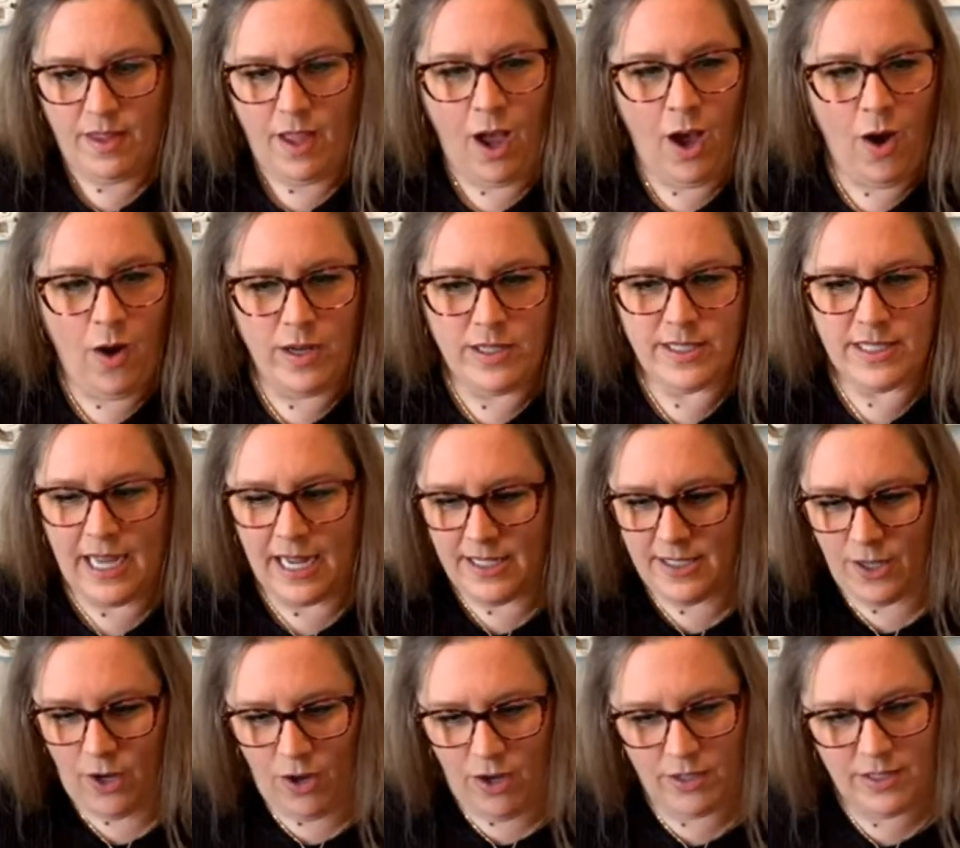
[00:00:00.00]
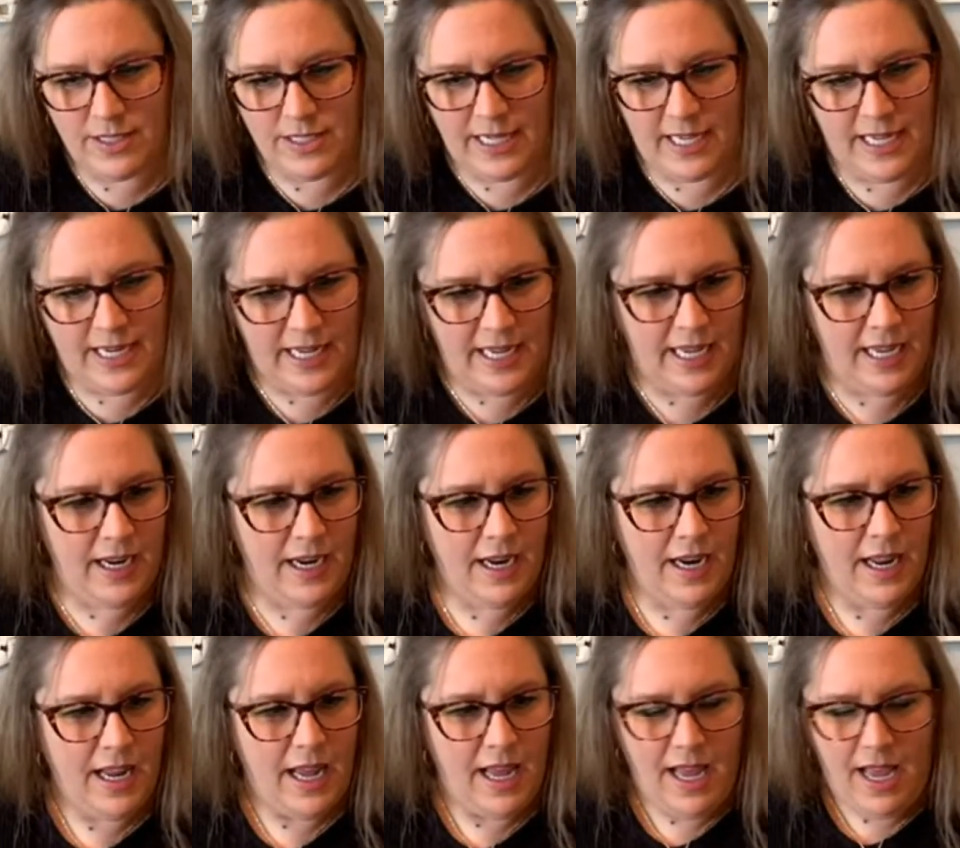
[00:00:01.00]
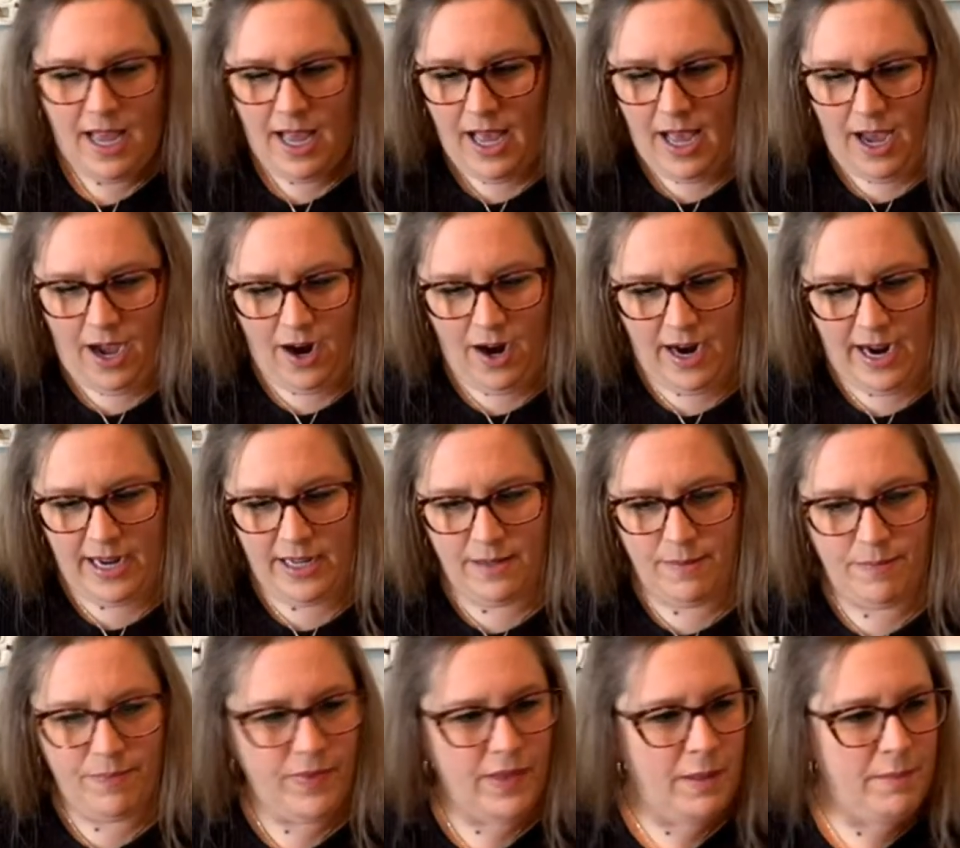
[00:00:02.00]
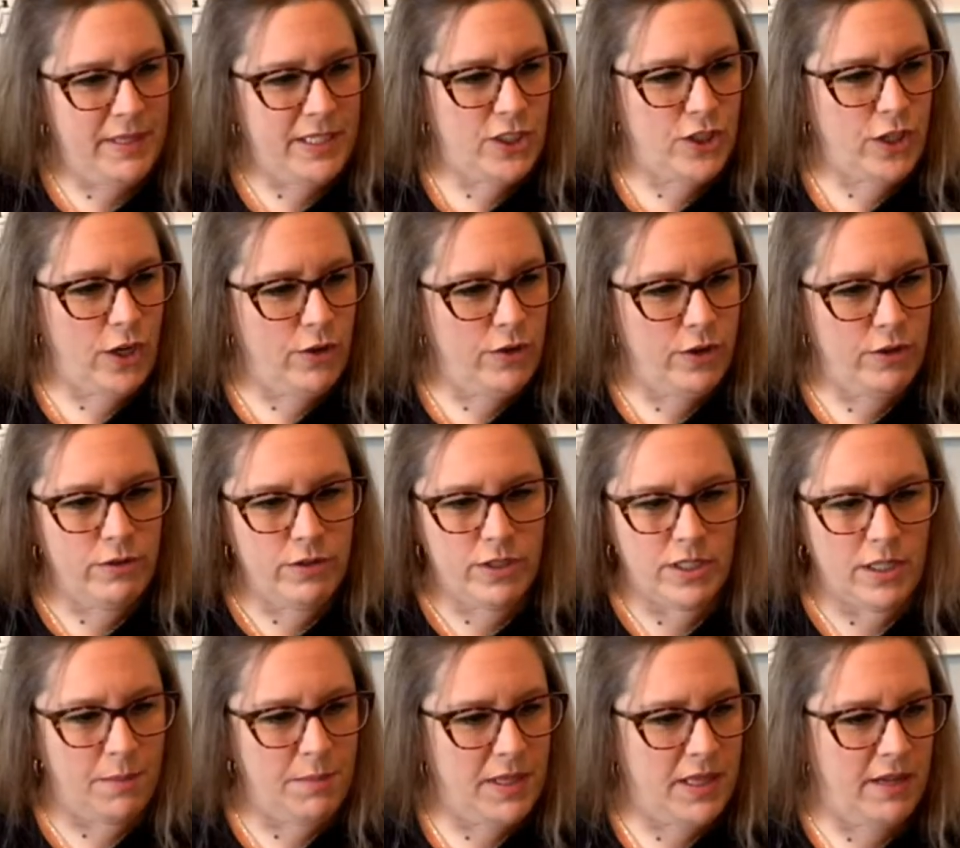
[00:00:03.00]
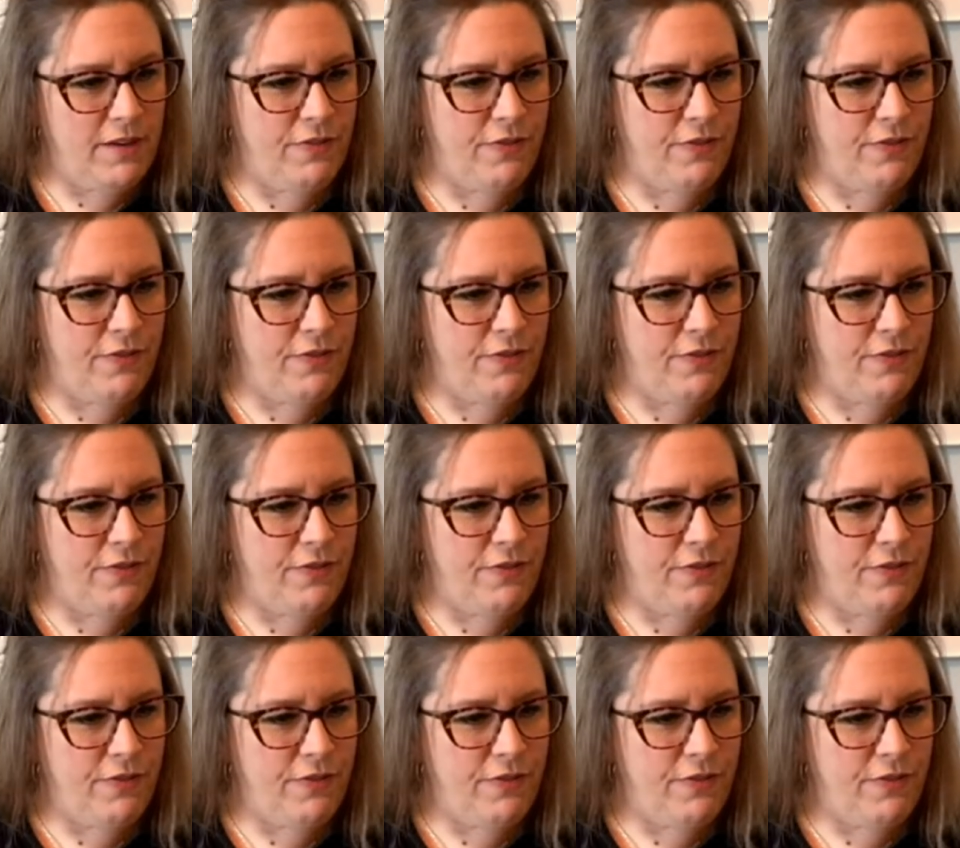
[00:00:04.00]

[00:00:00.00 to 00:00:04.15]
oh it's got dogs in it all right let me show you some of the